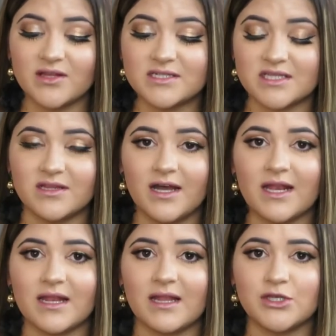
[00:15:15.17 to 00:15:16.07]
it looks a
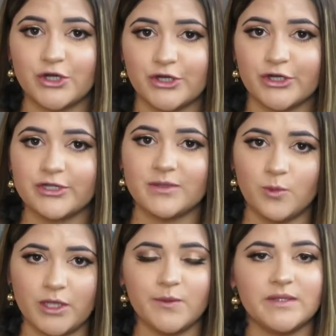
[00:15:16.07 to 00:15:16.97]
lot darker than
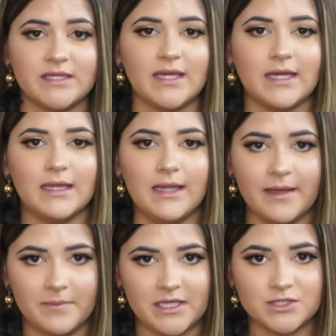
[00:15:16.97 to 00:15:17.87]
what you would think
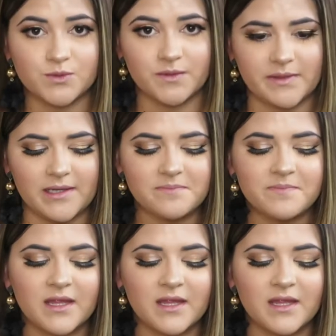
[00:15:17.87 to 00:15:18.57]
light beige would be.